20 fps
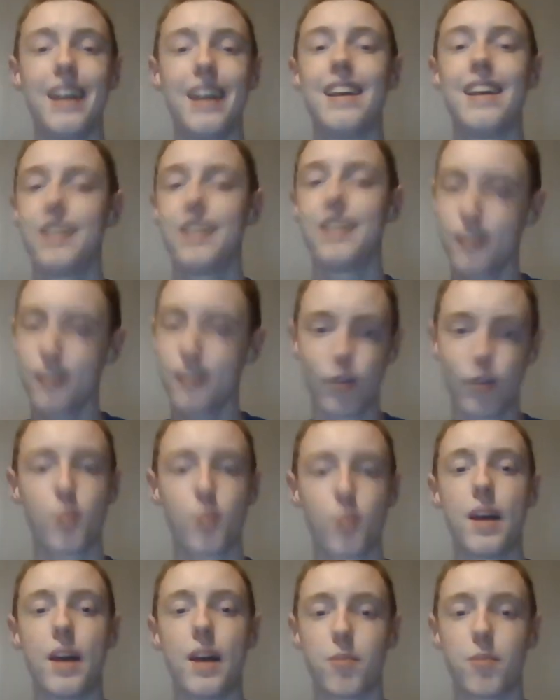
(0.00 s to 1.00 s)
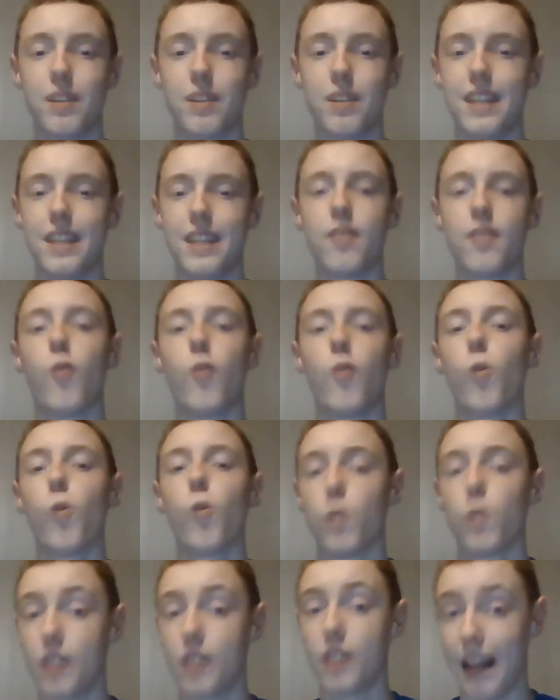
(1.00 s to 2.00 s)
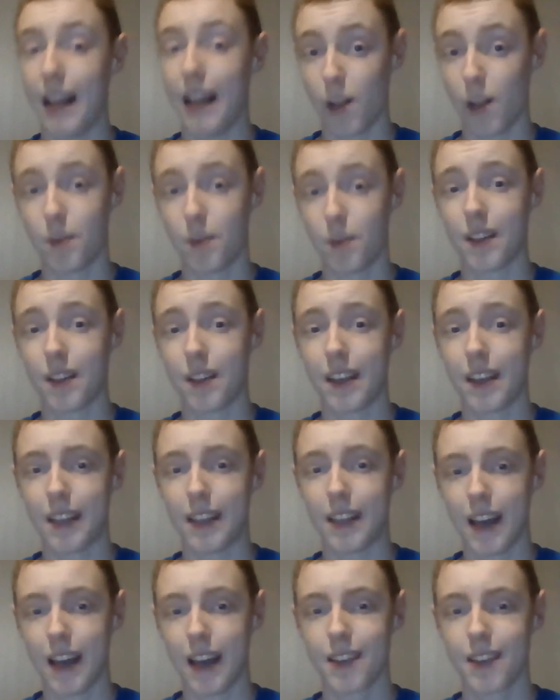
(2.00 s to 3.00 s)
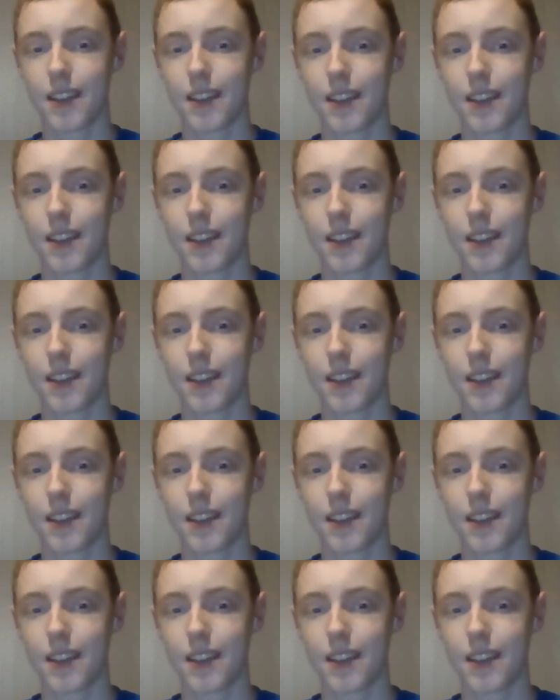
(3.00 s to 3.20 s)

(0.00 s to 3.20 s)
this format will need all the help it can get,